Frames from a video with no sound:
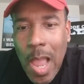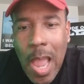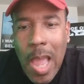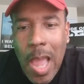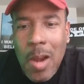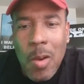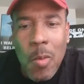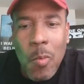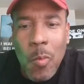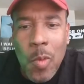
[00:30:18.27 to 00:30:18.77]

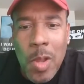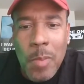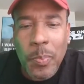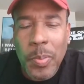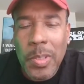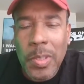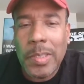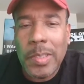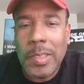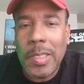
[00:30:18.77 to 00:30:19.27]
I don't
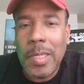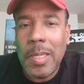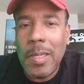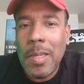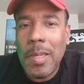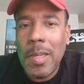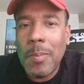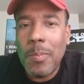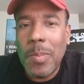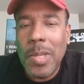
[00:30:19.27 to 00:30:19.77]
want
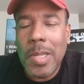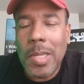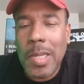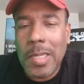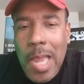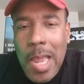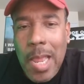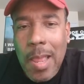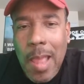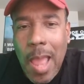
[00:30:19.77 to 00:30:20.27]
pussy
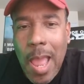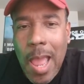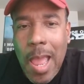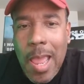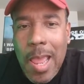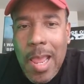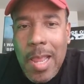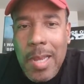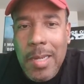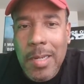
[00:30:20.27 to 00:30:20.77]
because
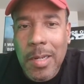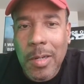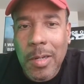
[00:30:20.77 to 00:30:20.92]
I had